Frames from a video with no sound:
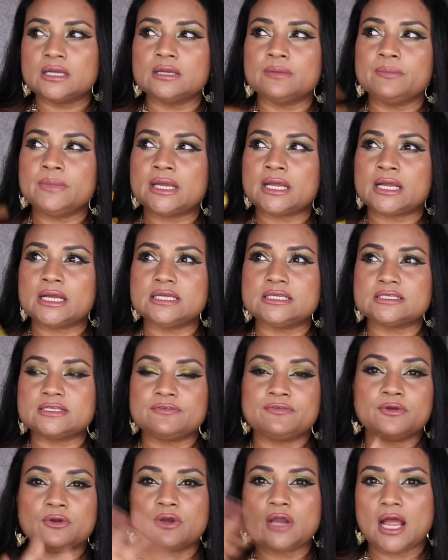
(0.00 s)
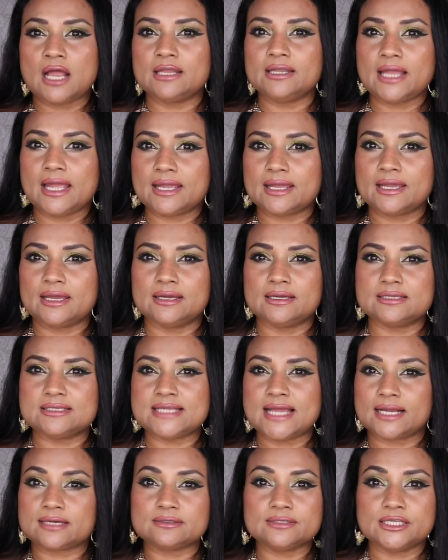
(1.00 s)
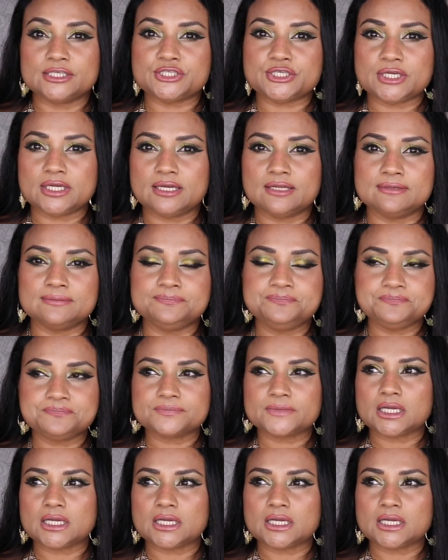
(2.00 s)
because if you're not like a technician